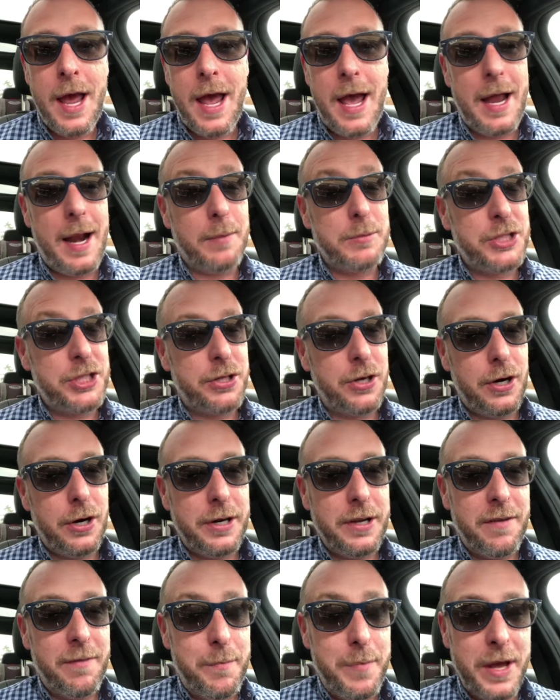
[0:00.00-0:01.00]
And I'm sure
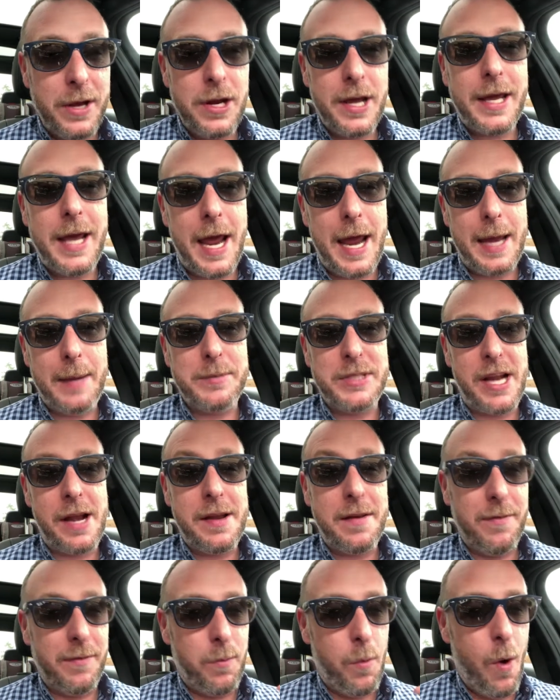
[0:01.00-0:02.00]
you've been to games
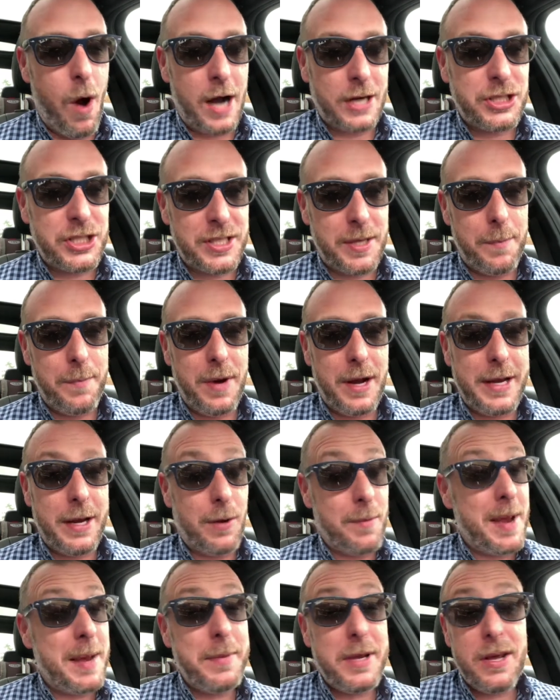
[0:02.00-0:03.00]
and you've watched somebody,
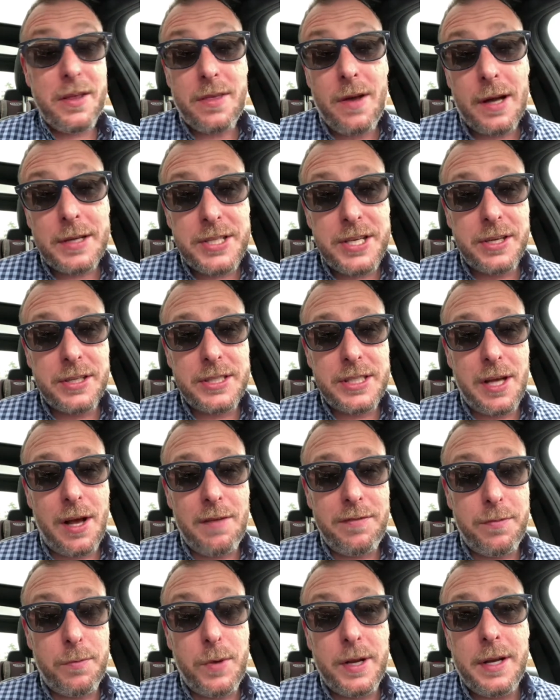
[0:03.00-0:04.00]
or maybe you thought to
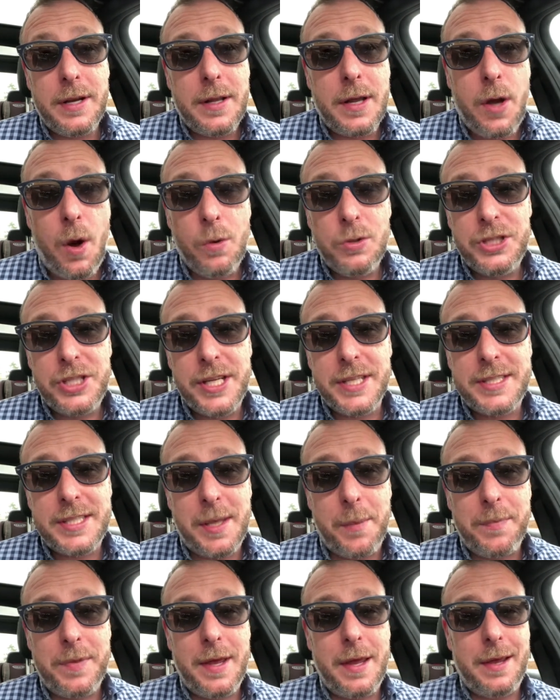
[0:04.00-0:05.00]
yourself when the coach did
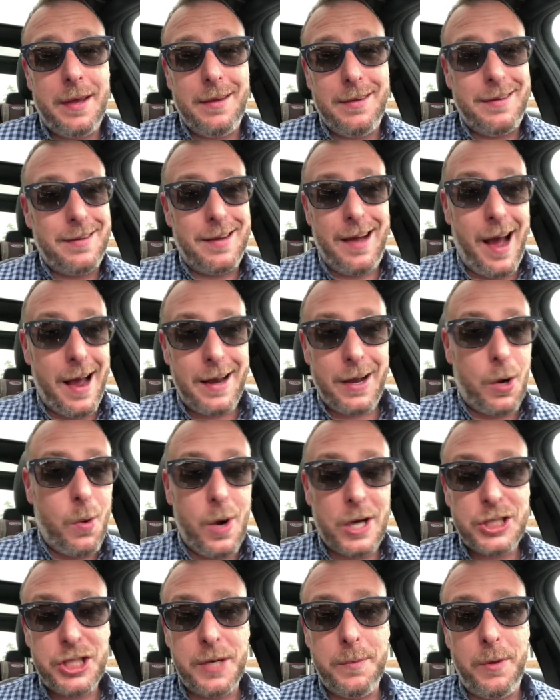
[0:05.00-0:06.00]
something kind of
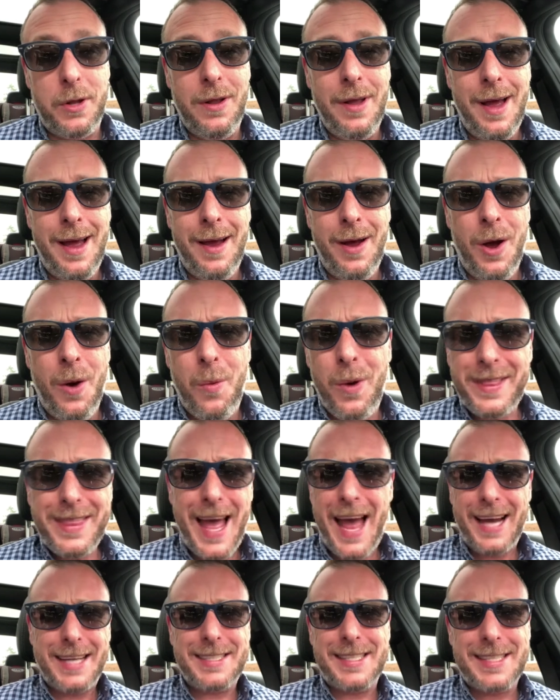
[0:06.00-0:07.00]
questionable, what
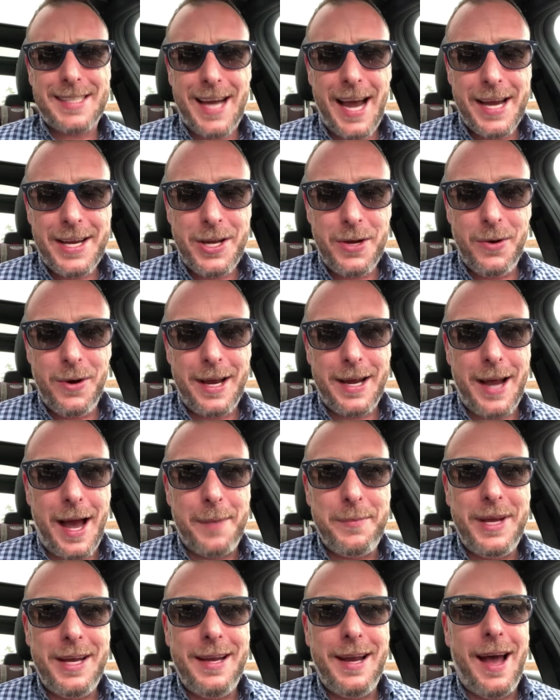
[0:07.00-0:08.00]
the heck's this guy doing?
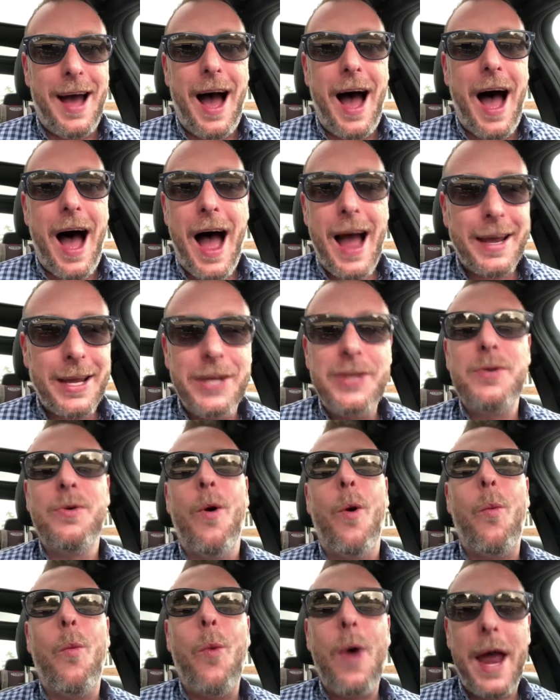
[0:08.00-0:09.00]
I mean, I could
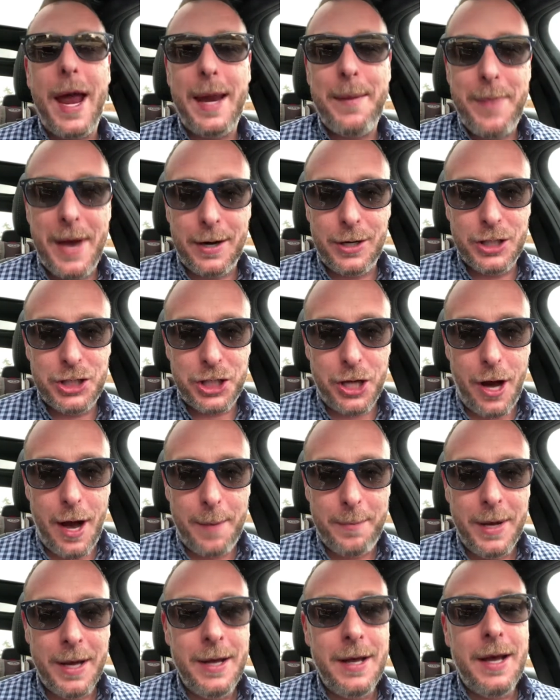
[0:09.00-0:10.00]
do a way better
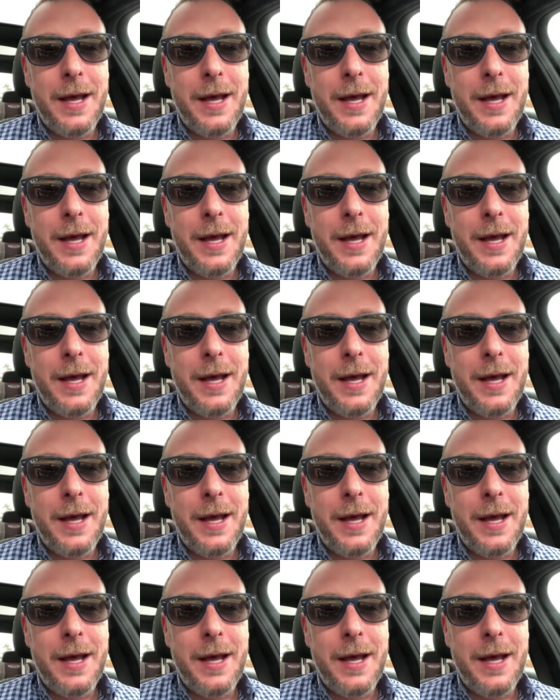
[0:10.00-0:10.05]
job.